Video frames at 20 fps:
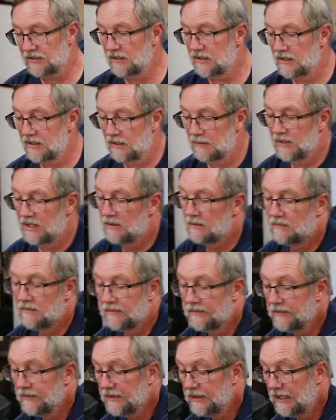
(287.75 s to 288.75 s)
You can get them
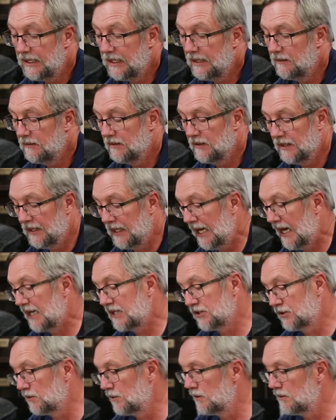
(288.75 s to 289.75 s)
in
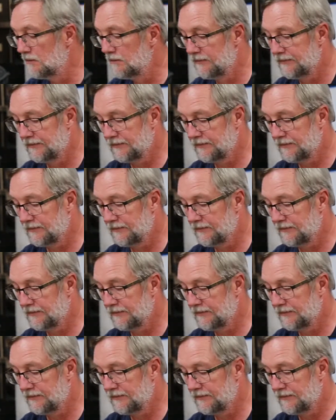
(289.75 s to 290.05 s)
actual